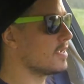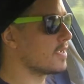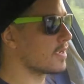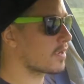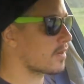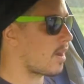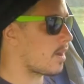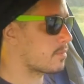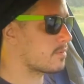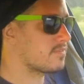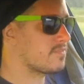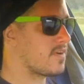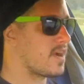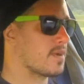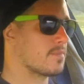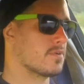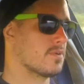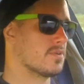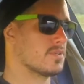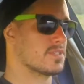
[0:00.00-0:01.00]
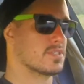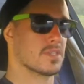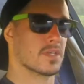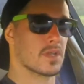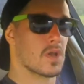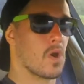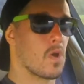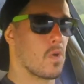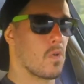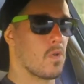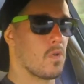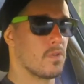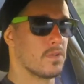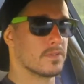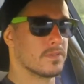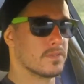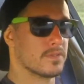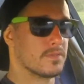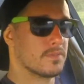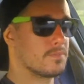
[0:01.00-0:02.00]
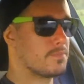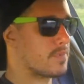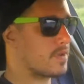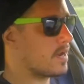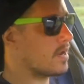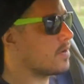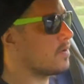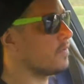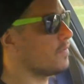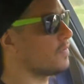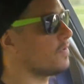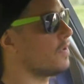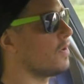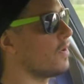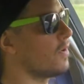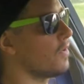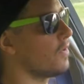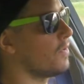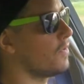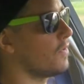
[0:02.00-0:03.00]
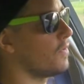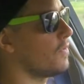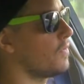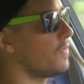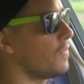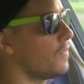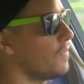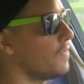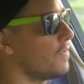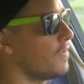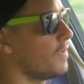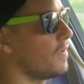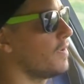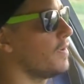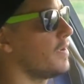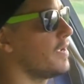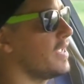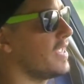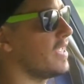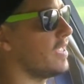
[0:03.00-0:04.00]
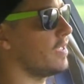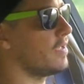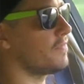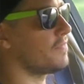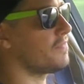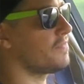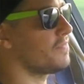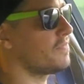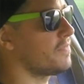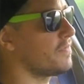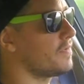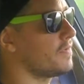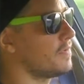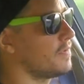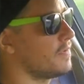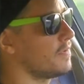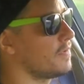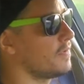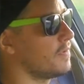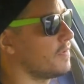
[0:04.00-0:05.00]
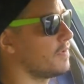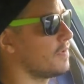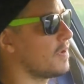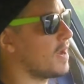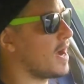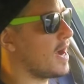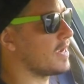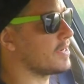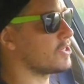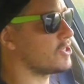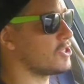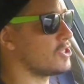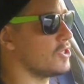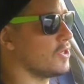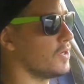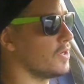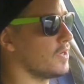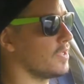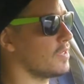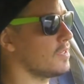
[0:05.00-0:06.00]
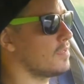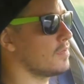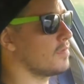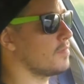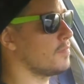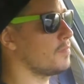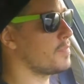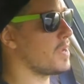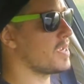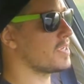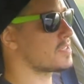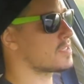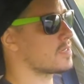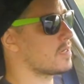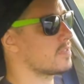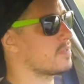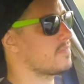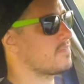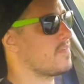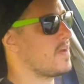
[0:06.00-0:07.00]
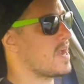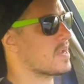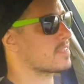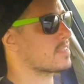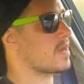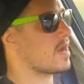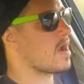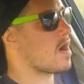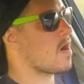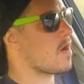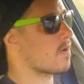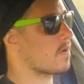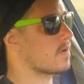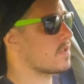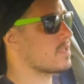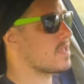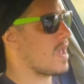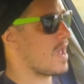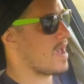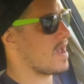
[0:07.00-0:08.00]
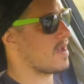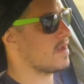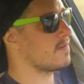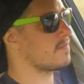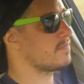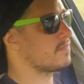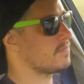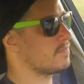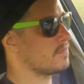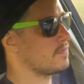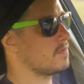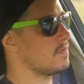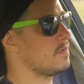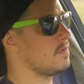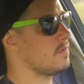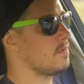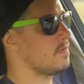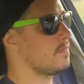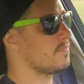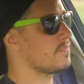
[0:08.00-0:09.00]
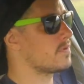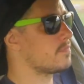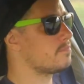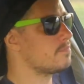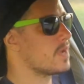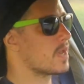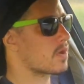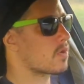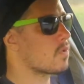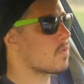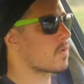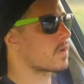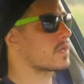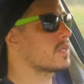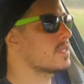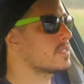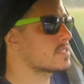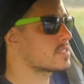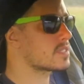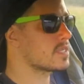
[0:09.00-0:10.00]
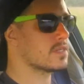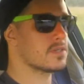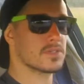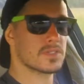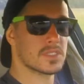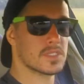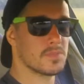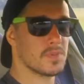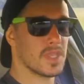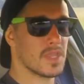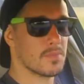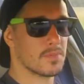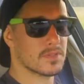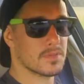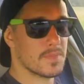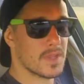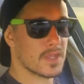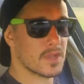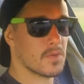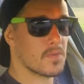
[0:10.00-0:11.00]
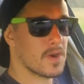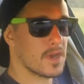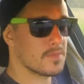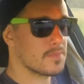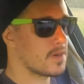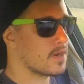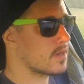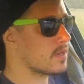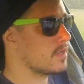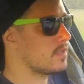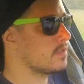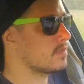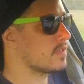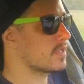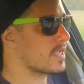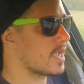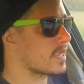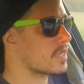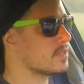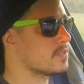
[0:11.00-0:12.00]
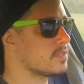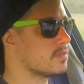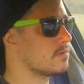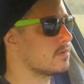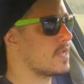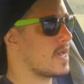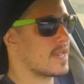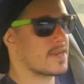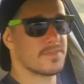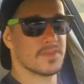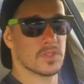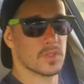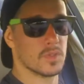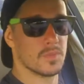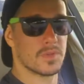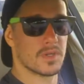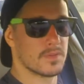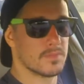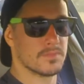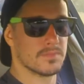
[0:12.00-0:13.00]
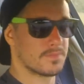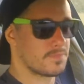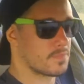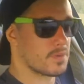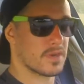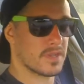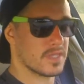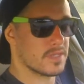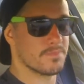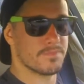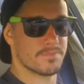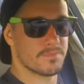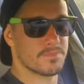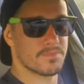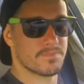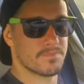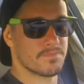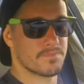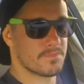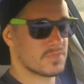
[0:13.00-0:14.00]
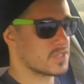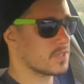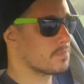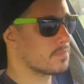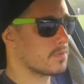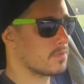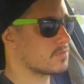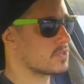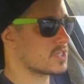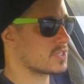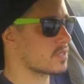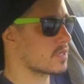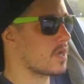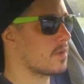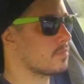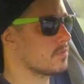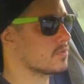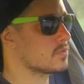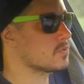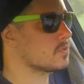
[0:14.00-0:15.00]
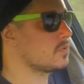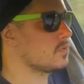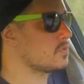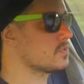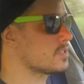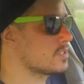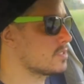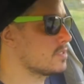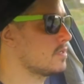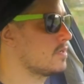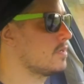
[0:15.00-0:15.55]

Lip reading: carbon fiber is the goal, but I don't know if I should, based on the fact that I already have the metalworking skills to be able to make a wide body. Like I could do it out of aluminum, pretty simple, just a couple of tools.